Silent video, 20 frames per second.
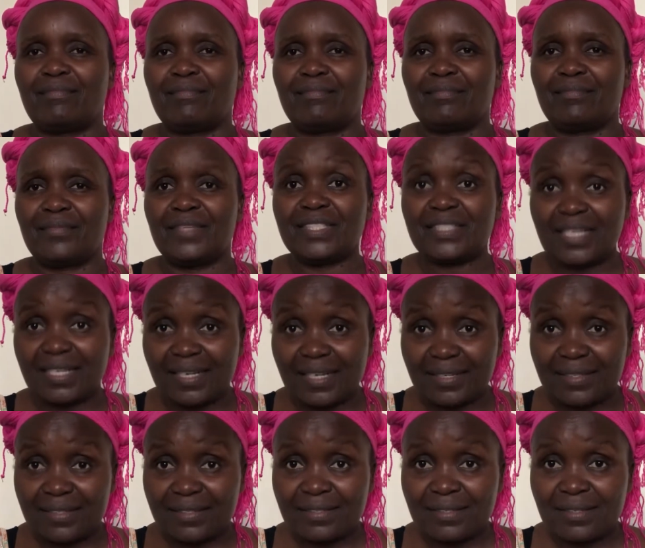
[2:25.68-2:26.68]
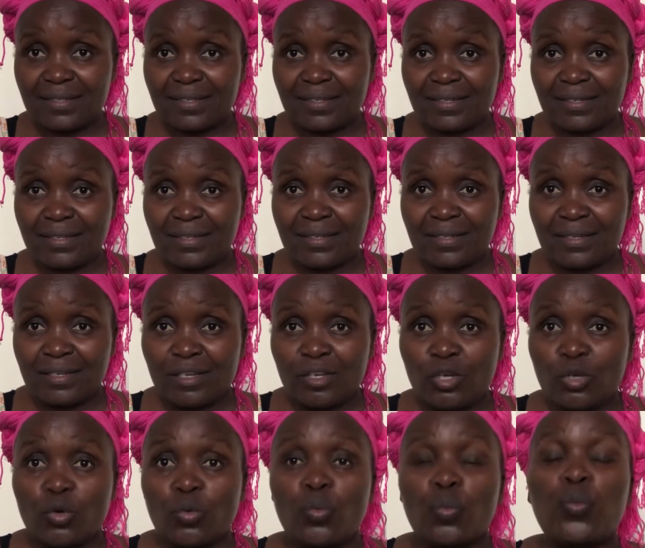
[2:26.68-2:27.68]
Isn't it?
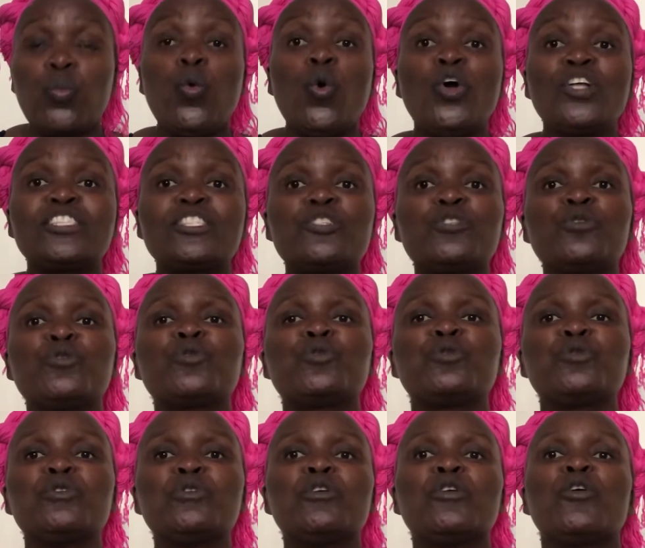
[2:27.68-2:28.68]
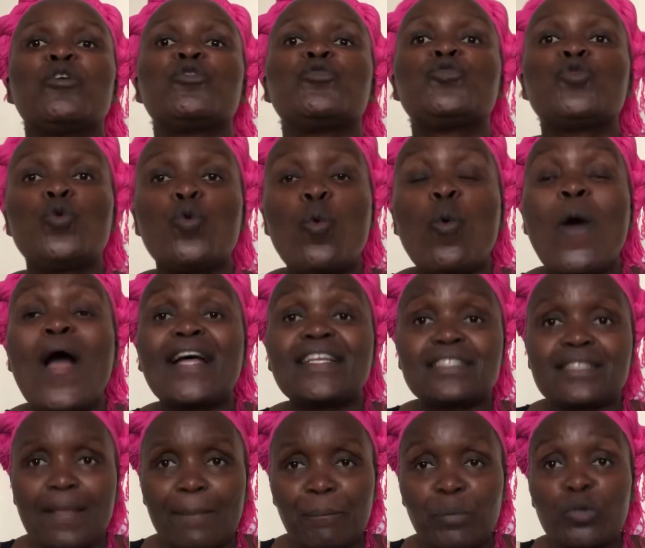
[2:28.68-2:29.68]
What you were
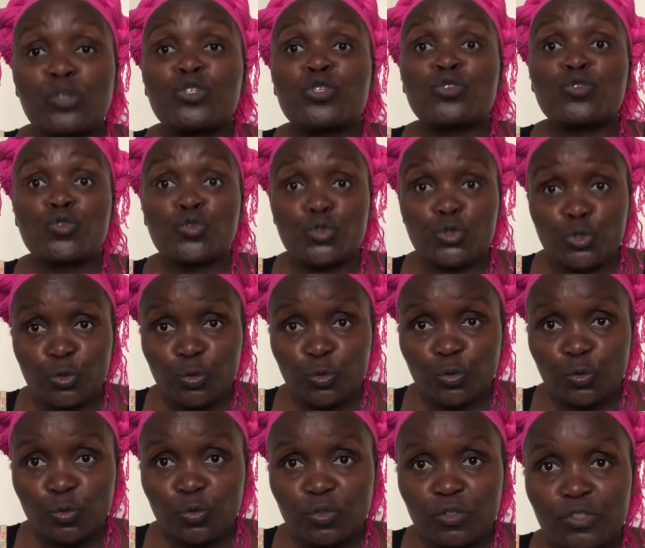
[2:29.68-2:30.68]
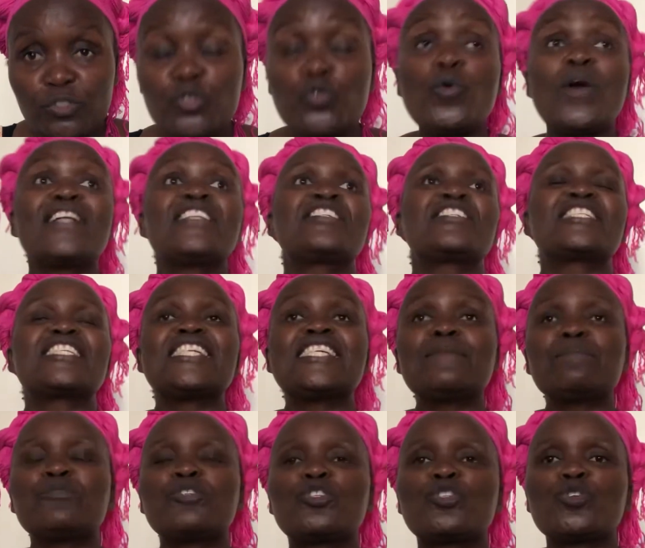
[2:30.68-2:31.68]
supposed to do, your
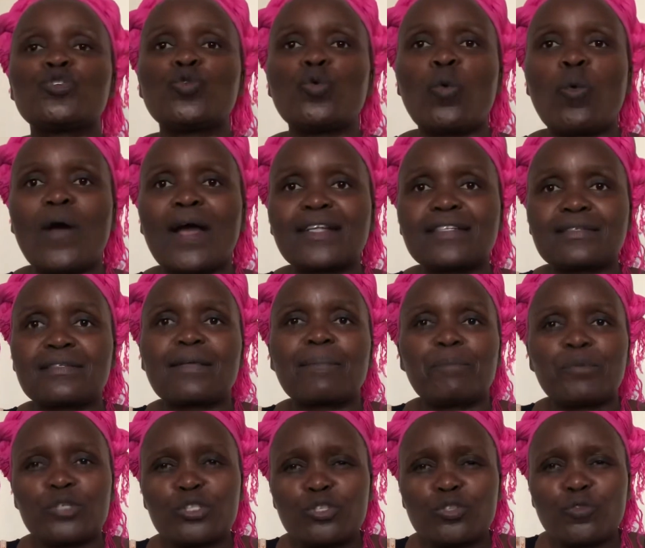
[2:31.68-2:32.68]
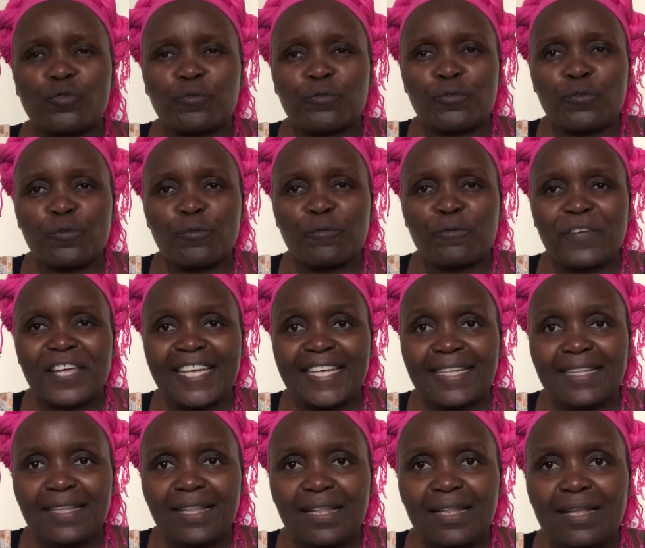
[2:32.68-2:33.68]
dreams you were supposed to
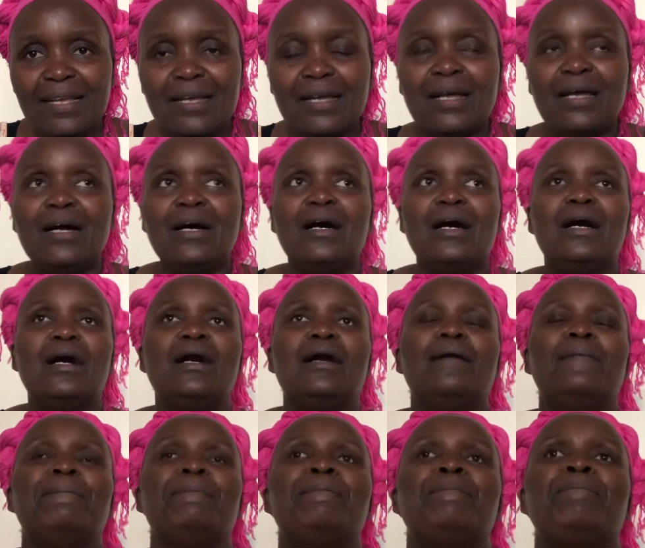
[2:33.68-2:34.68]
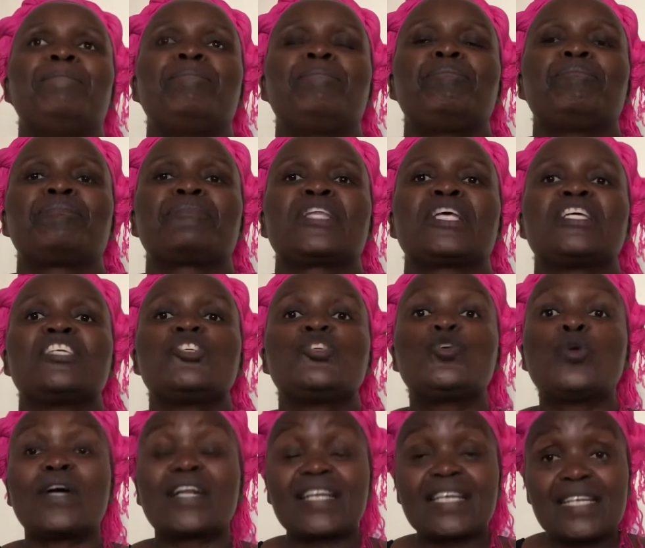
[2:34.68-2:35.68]
fulfill,
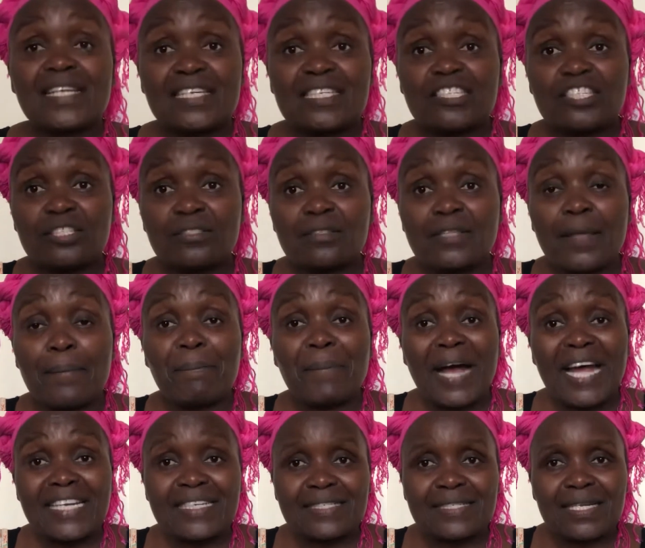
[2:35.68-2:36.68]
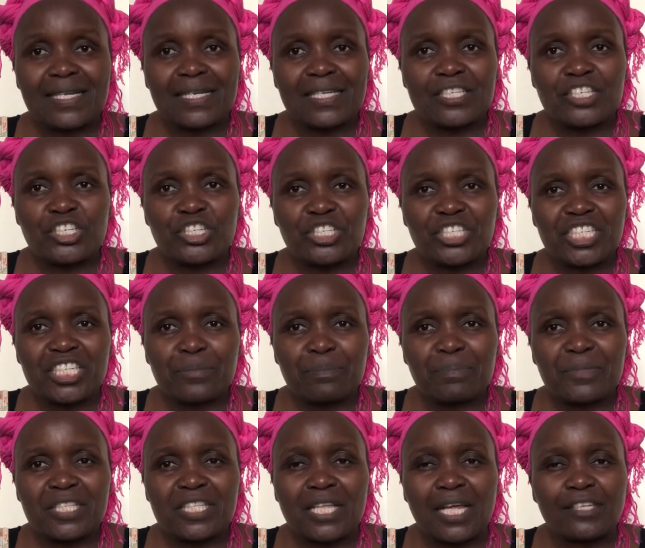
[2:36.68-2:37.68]
the bad
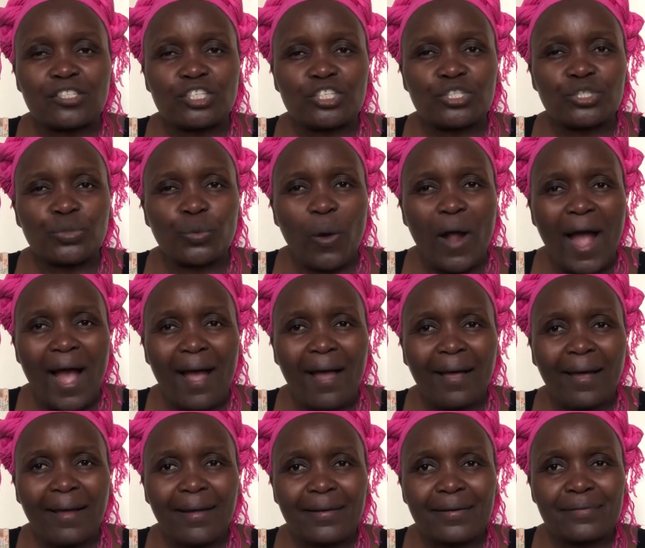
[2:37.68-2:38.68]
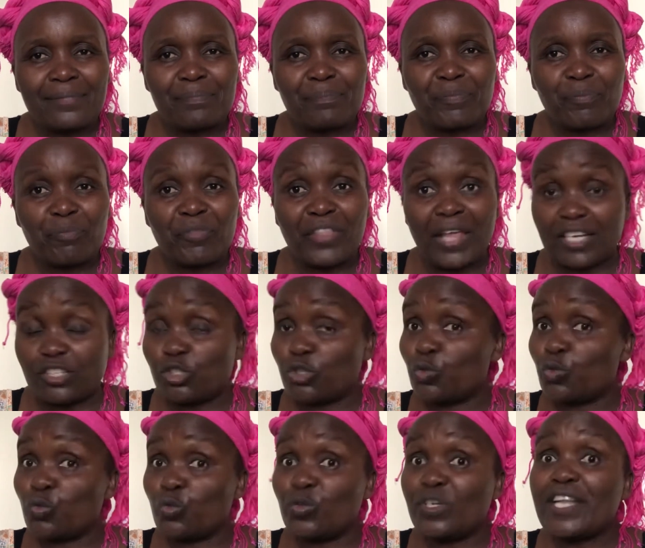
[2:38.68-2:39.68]
relationships that you had that you
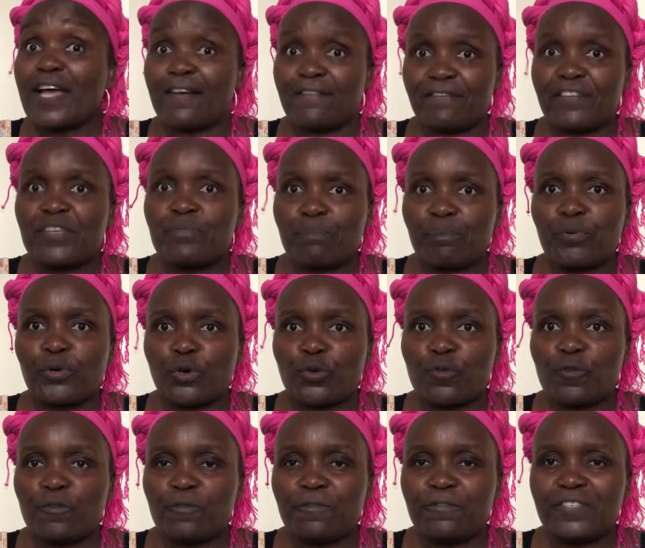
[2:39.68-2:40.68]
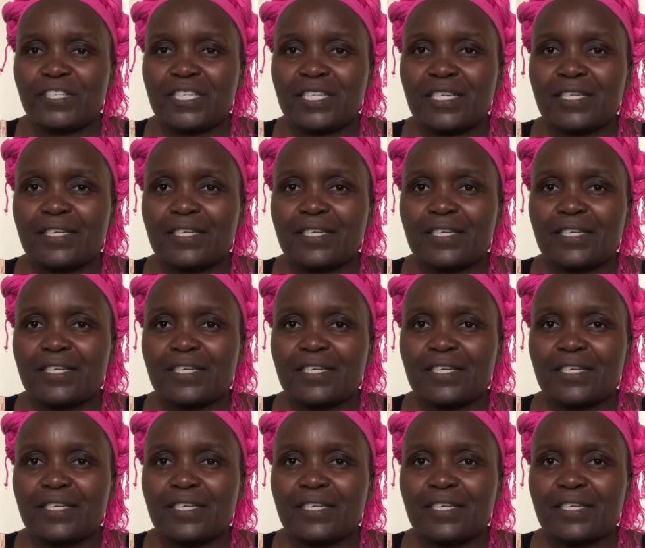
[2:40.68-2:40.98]
could have improved,